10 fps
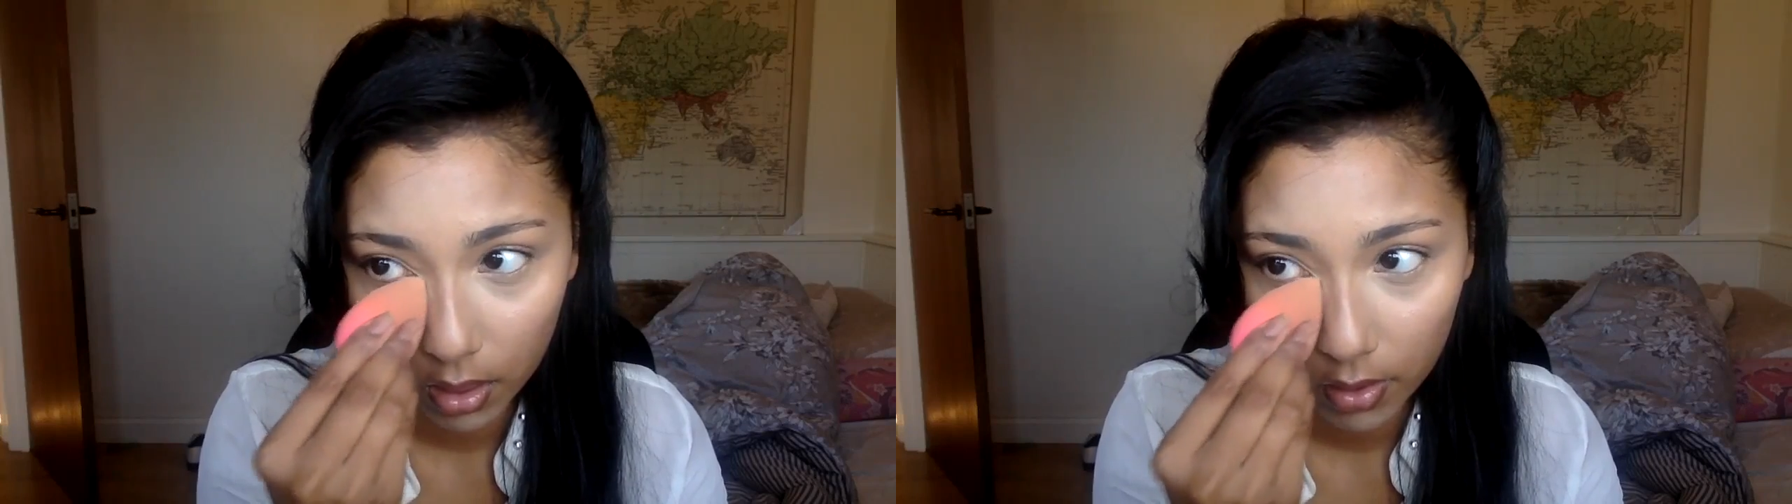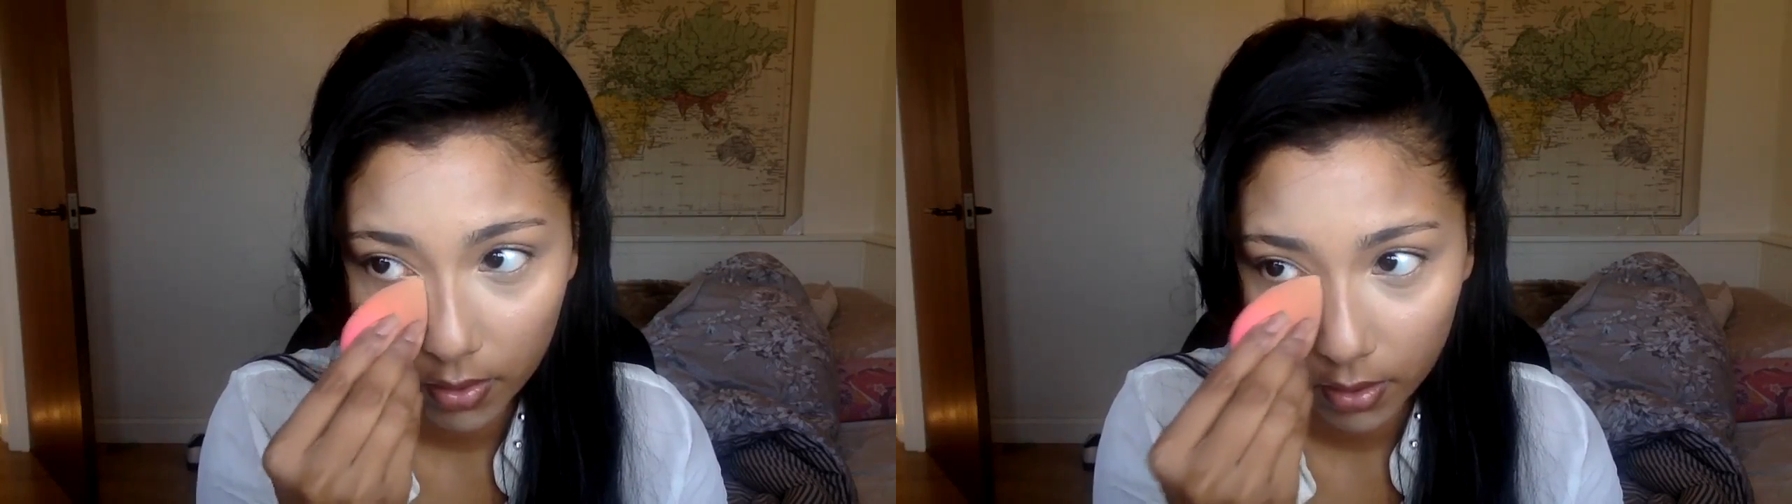
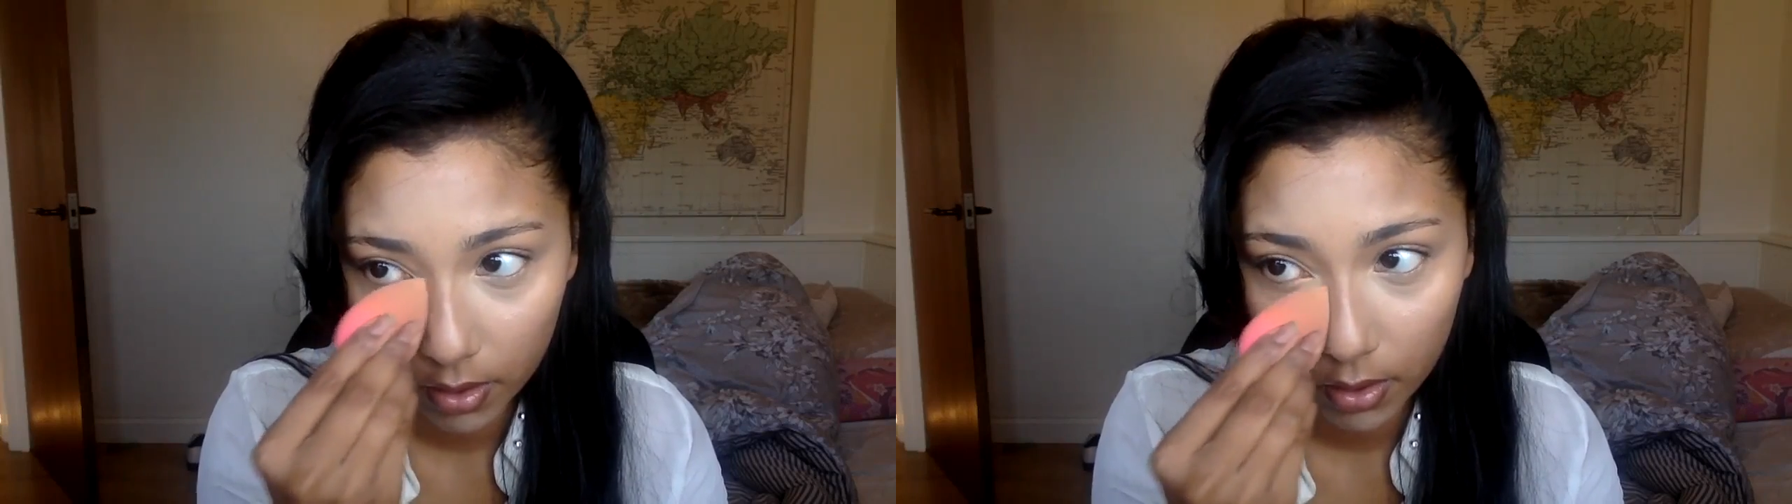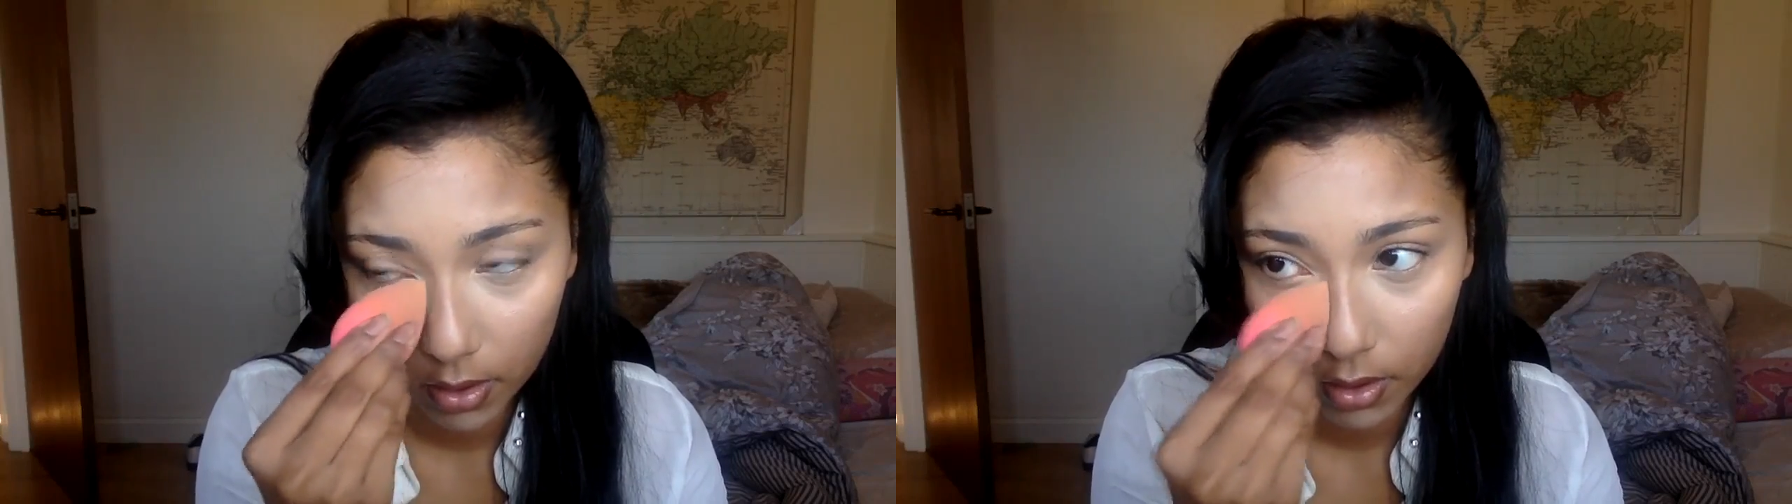LA
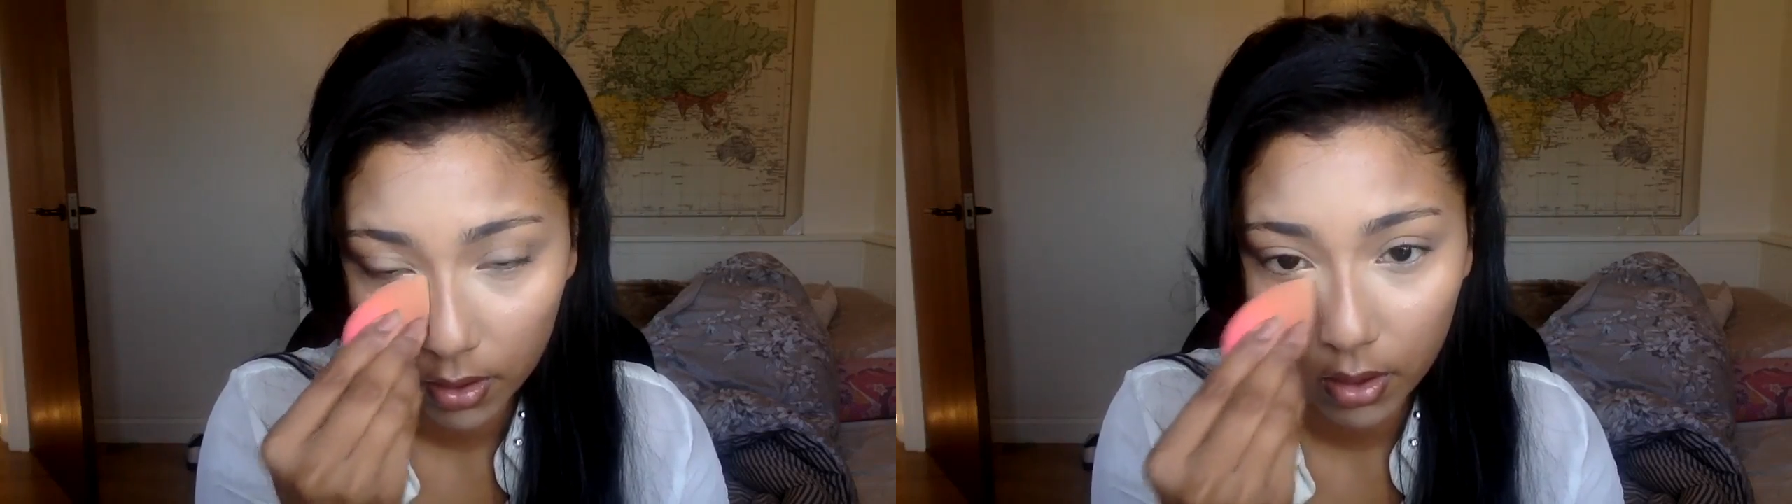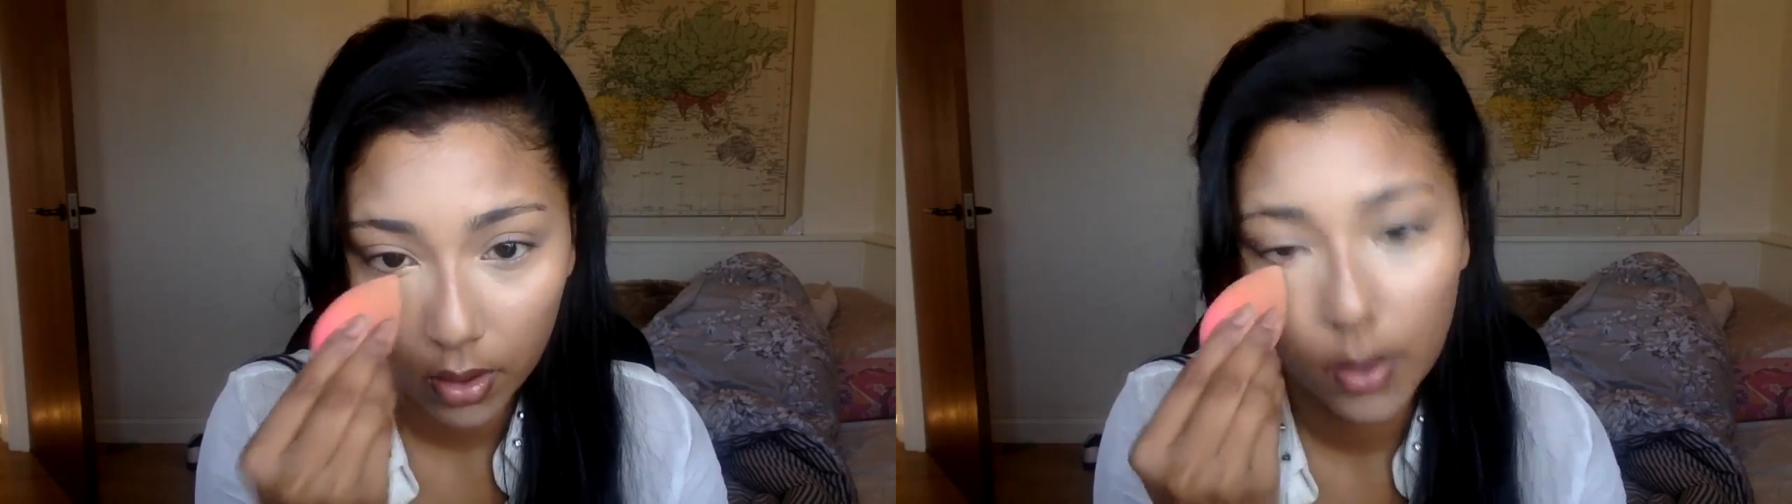Girl
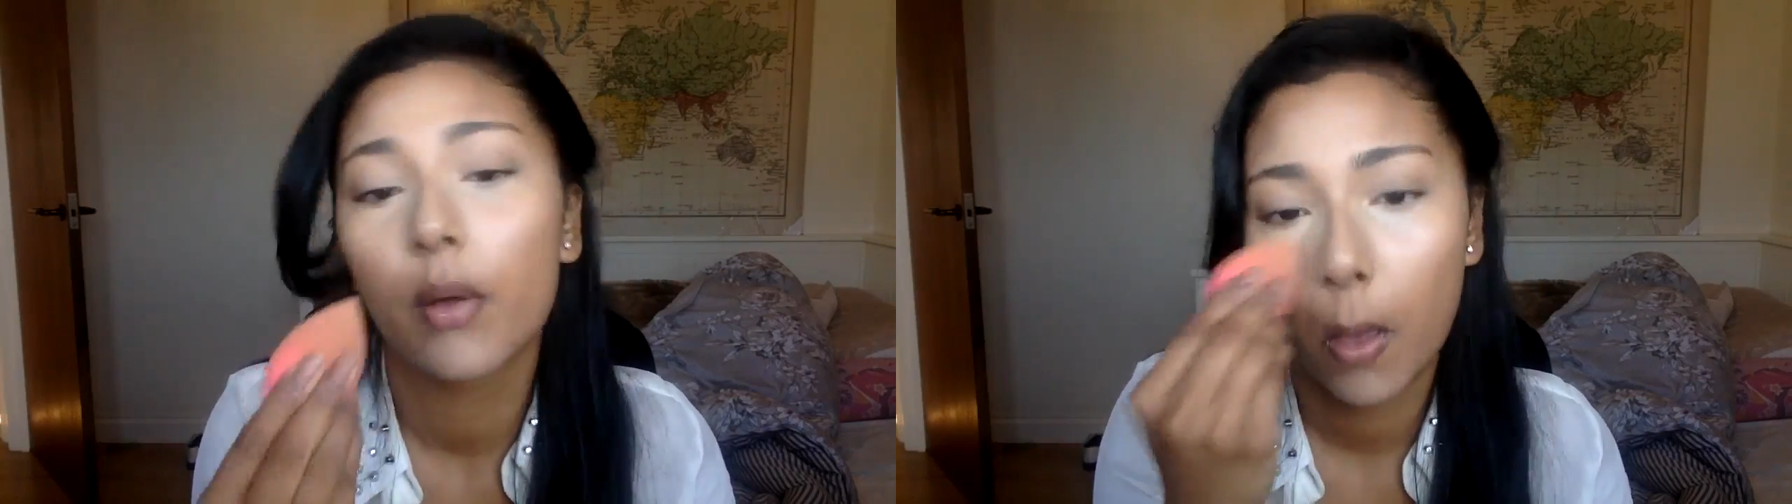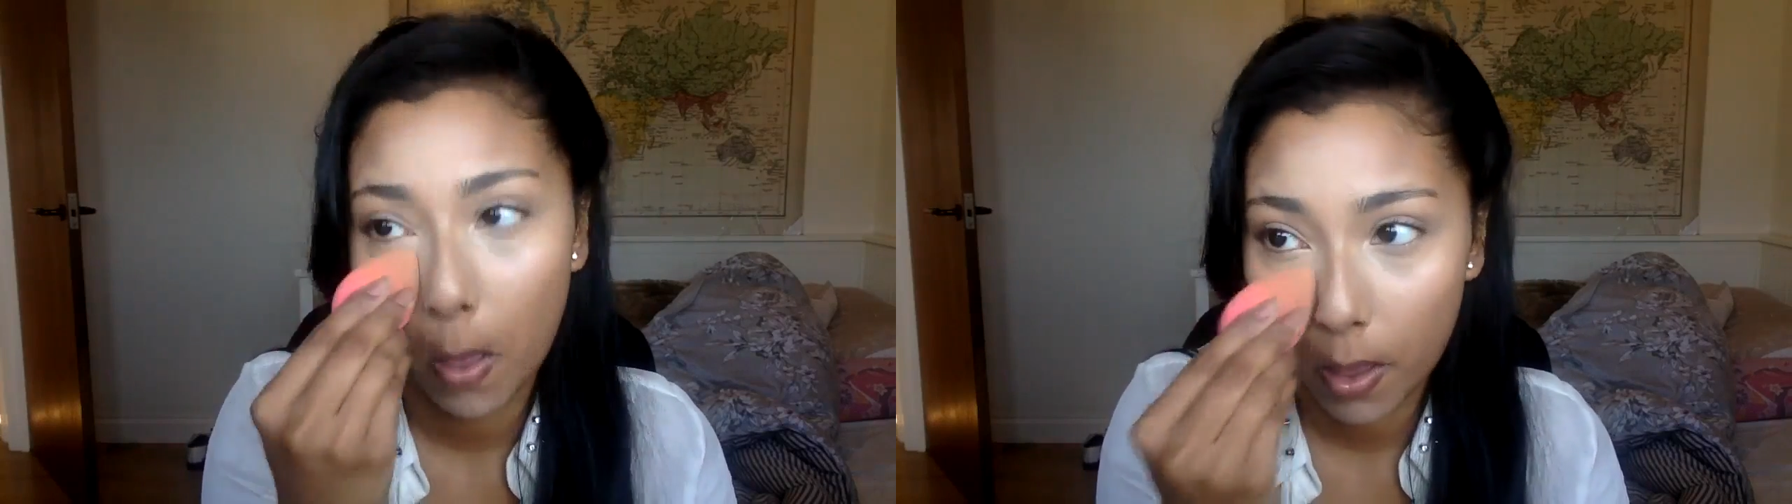
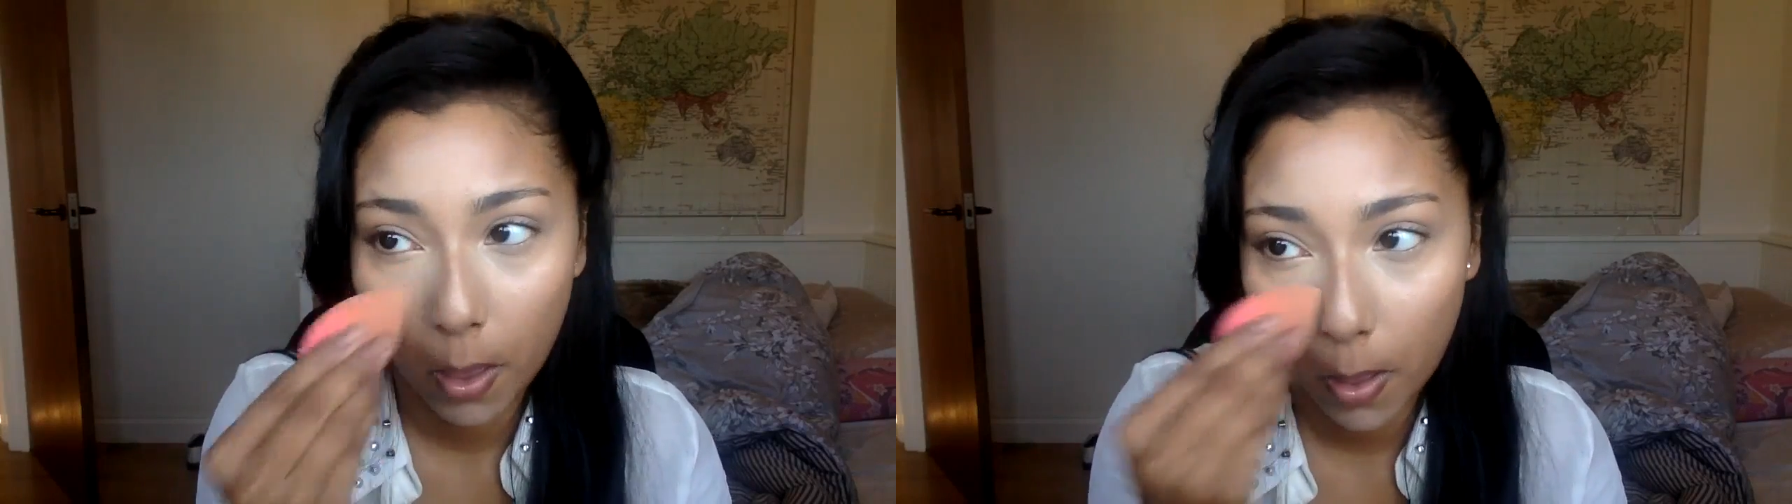concealer.